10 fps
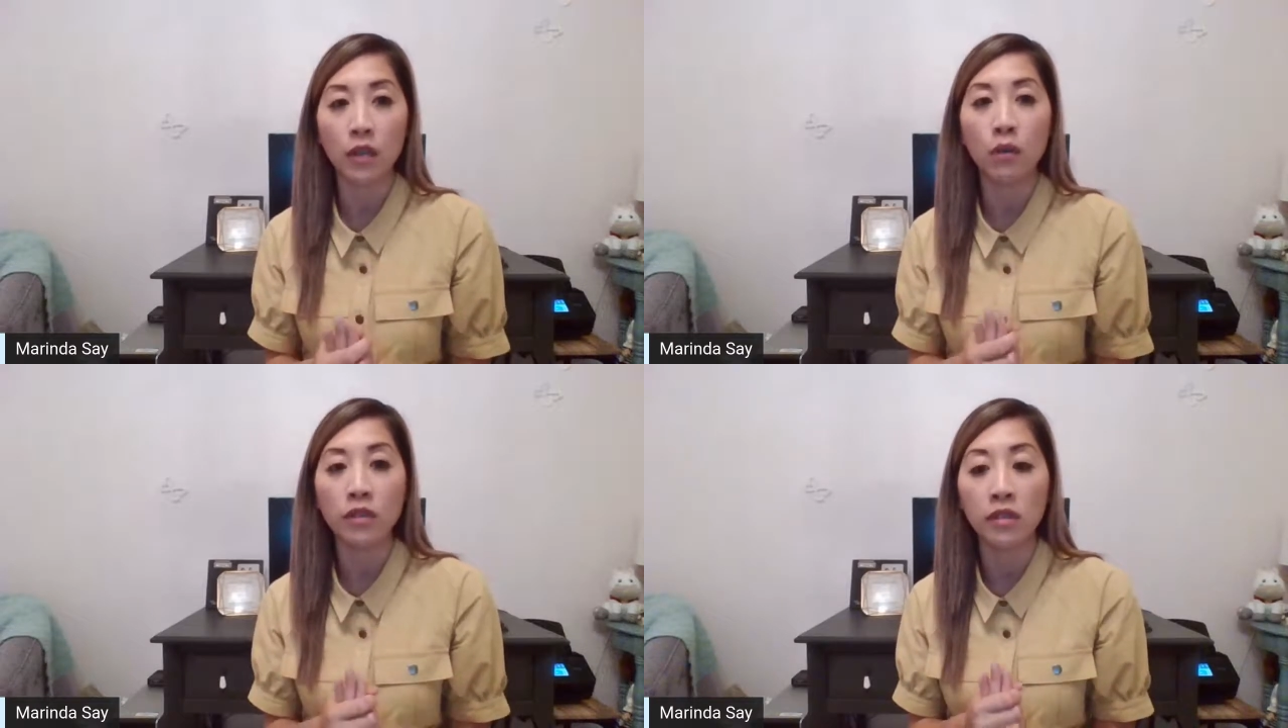
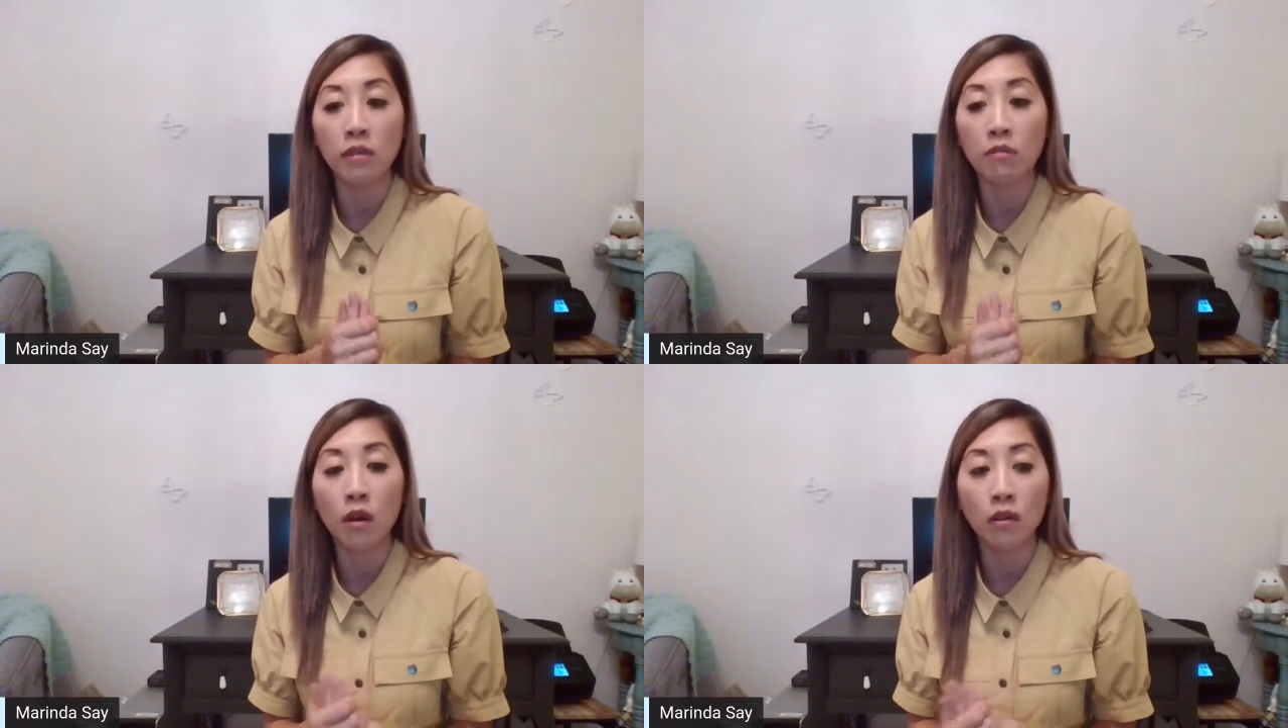It was the
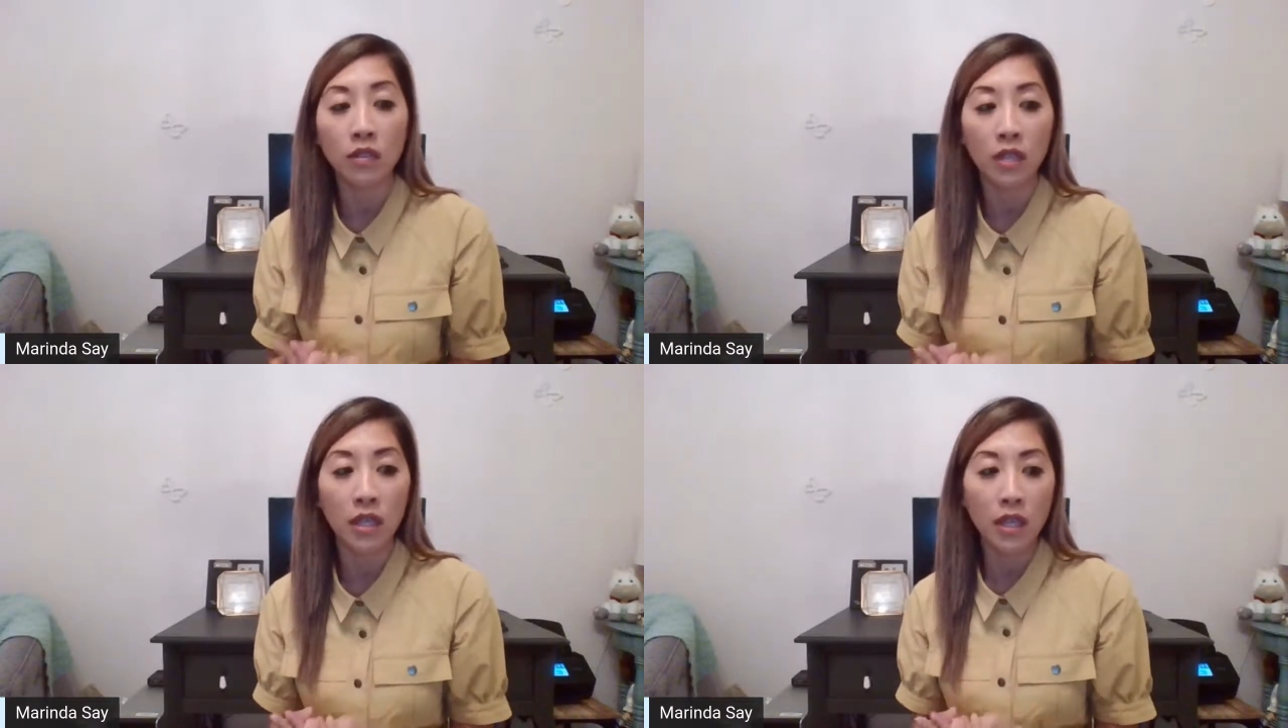
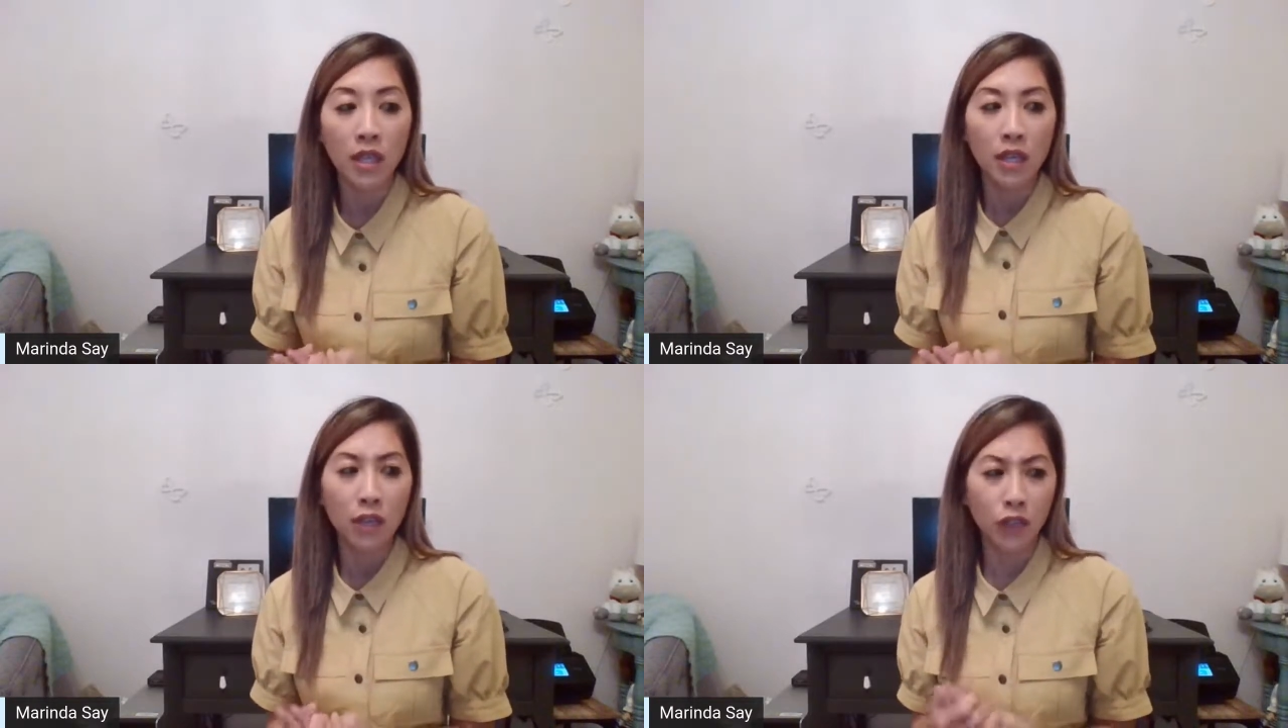most
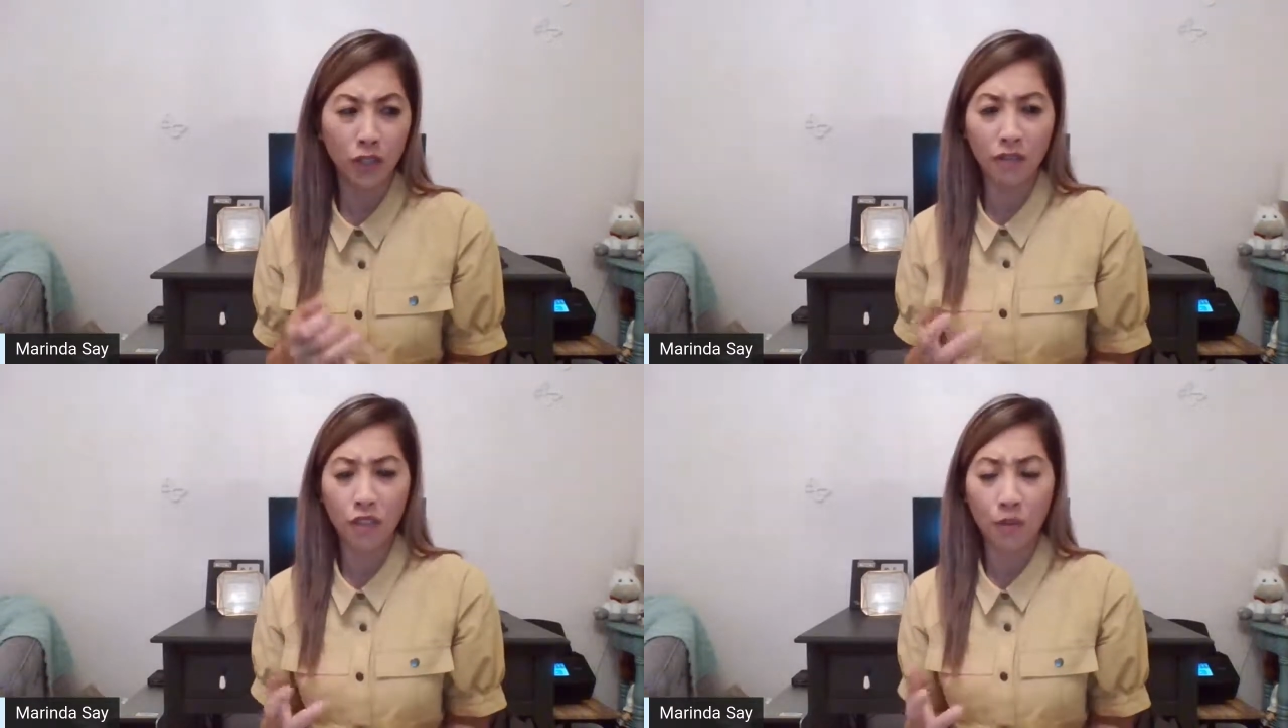
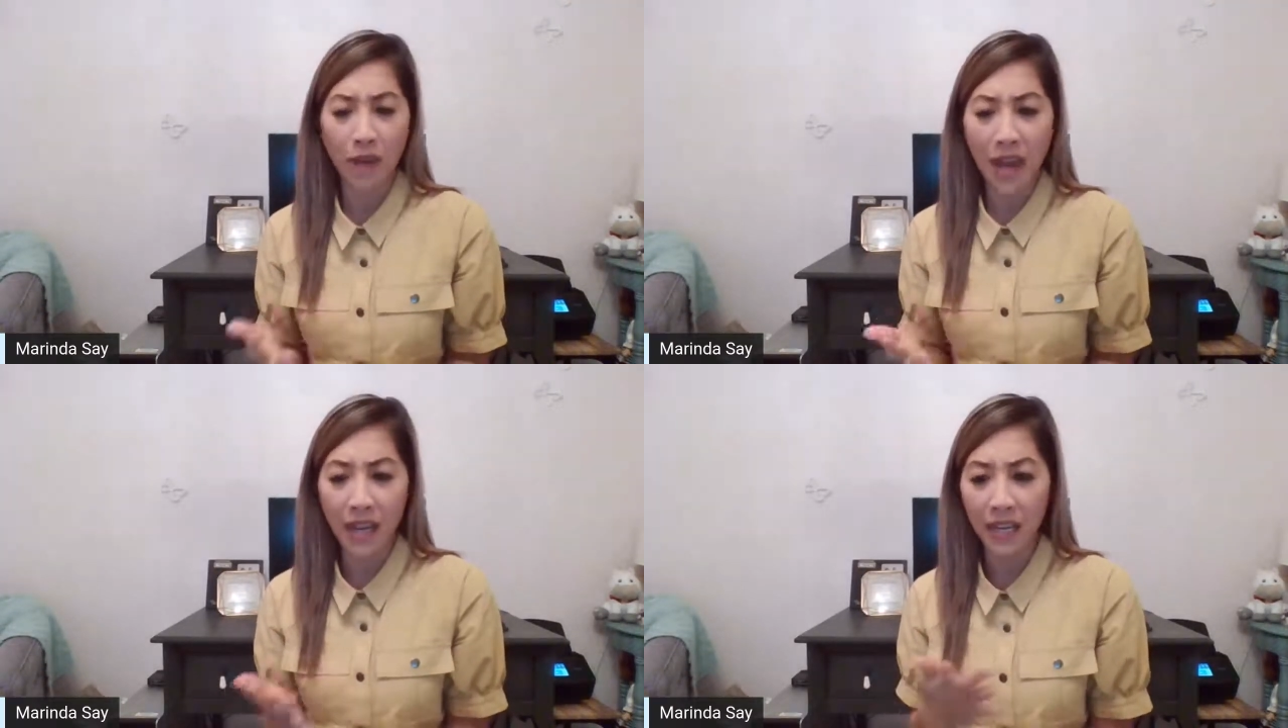
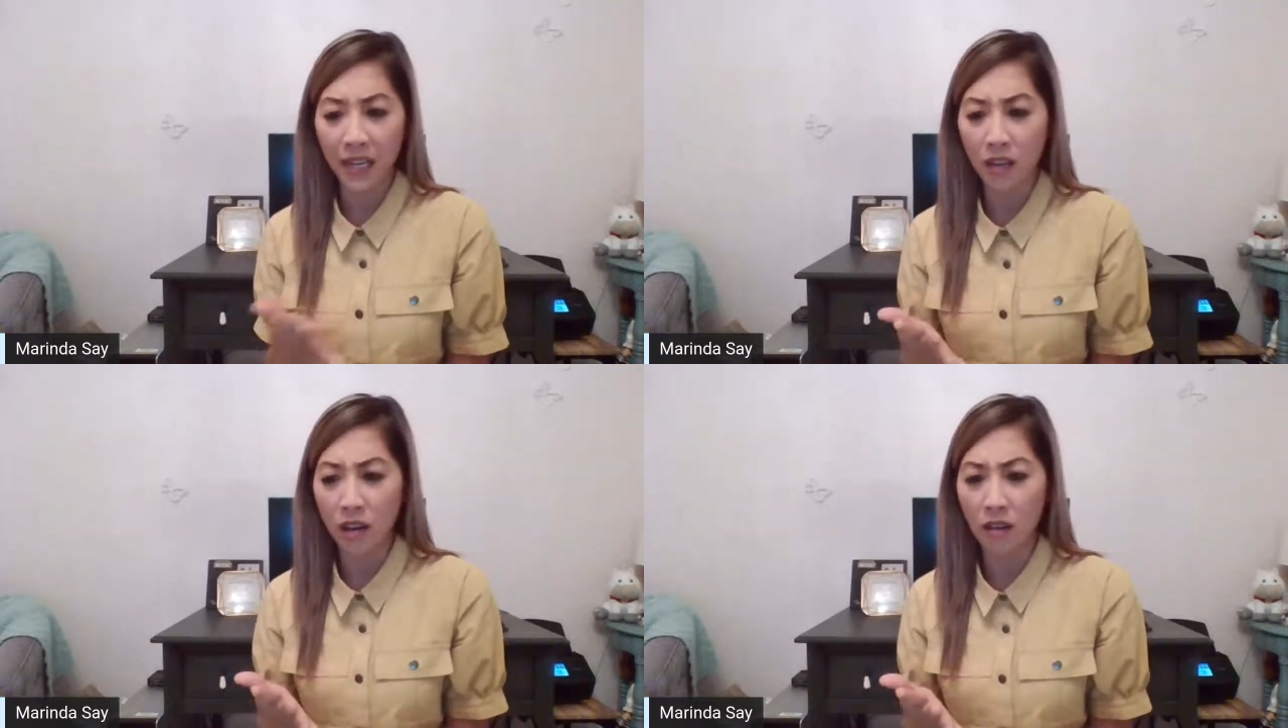
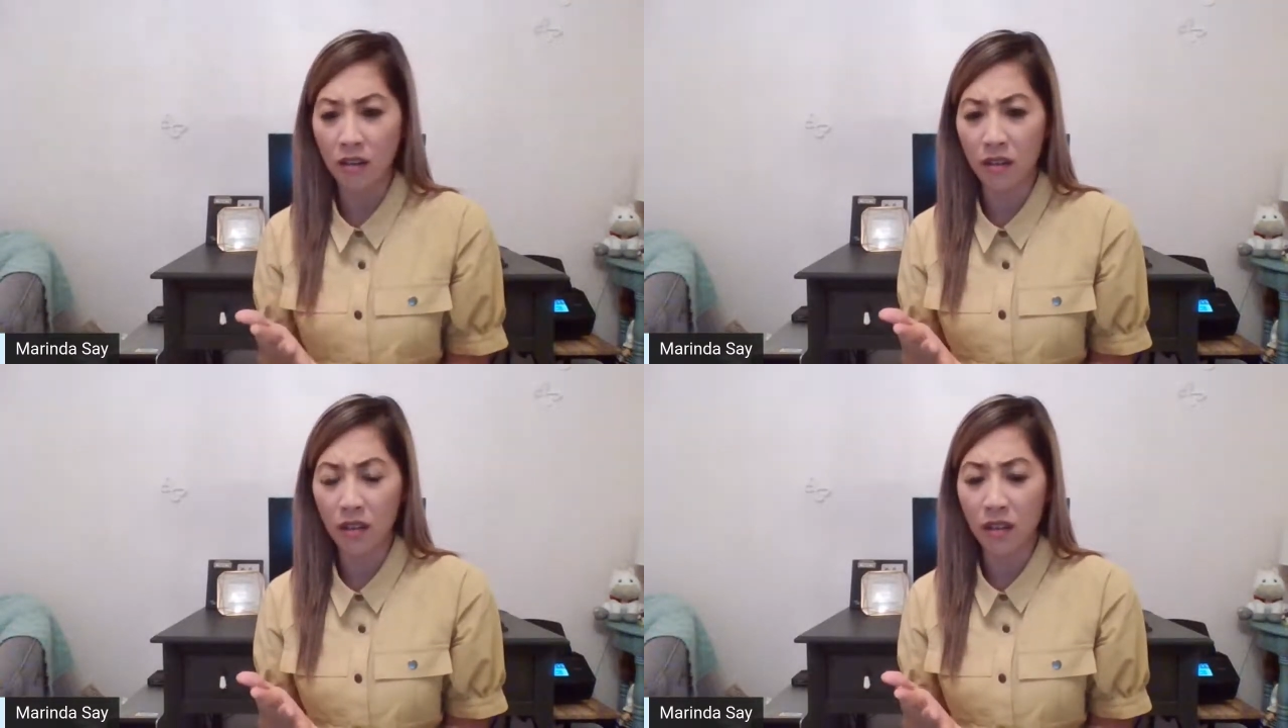traumatic
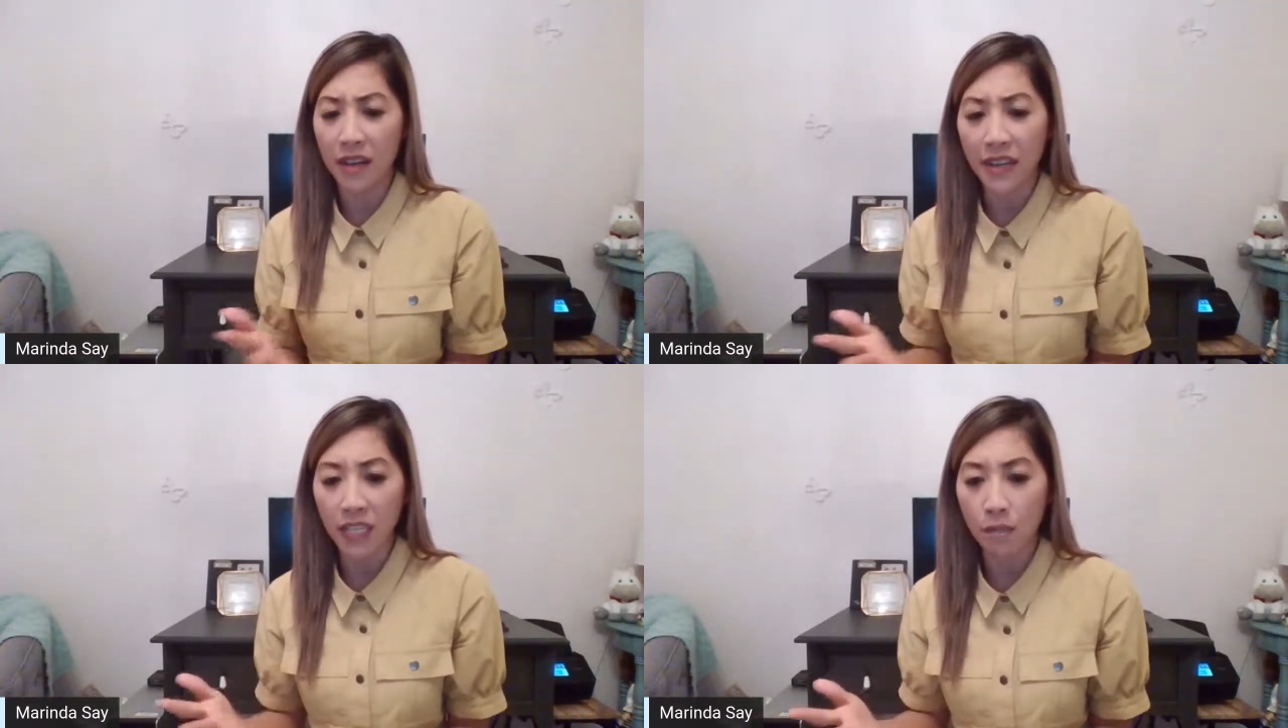or
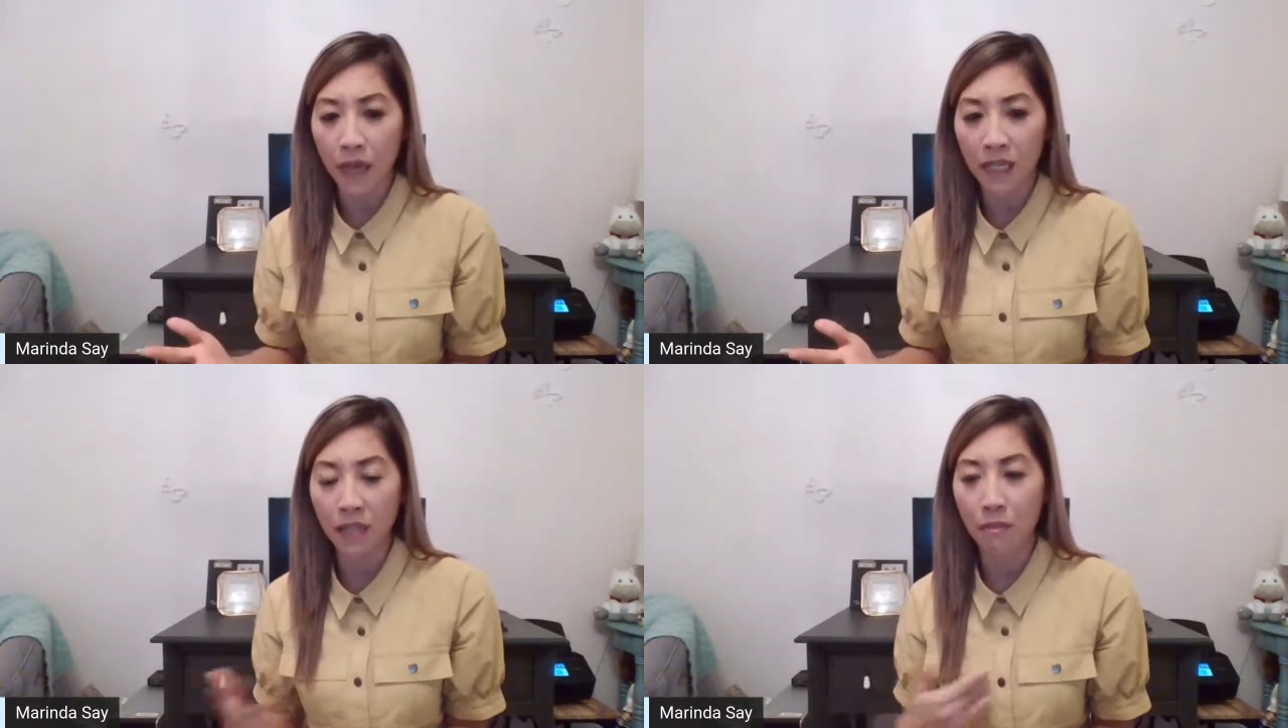
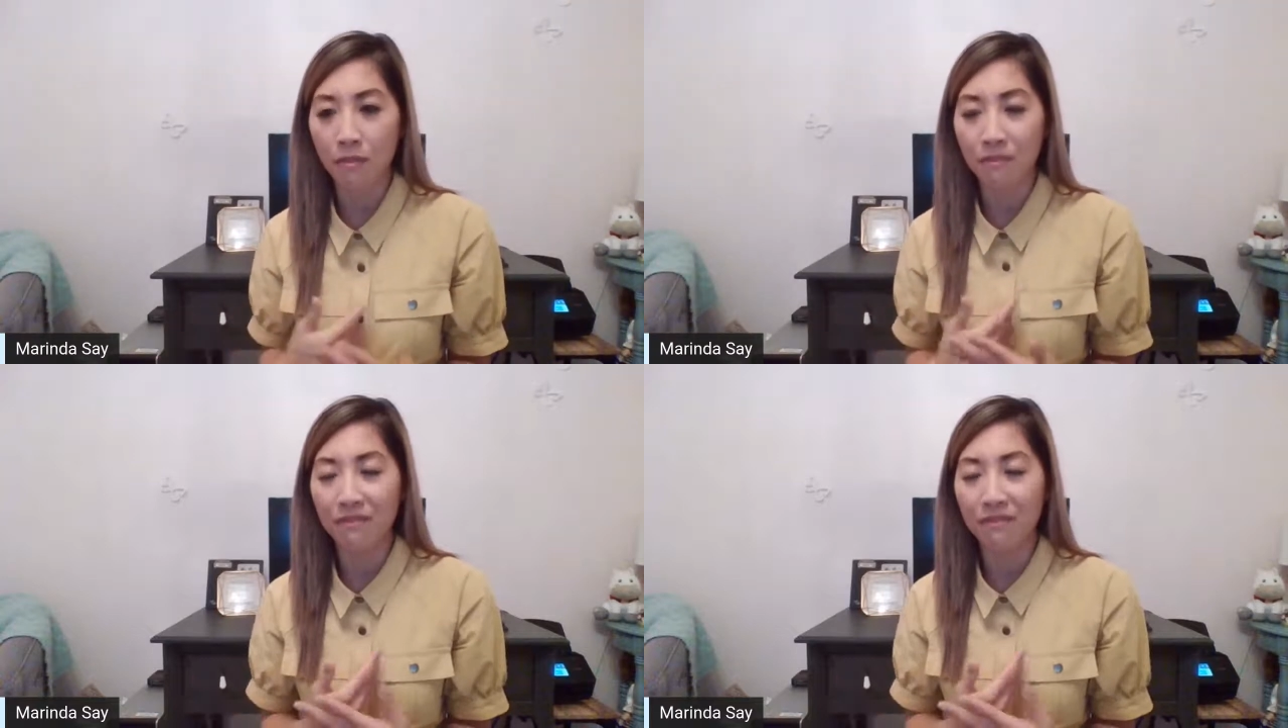unexpected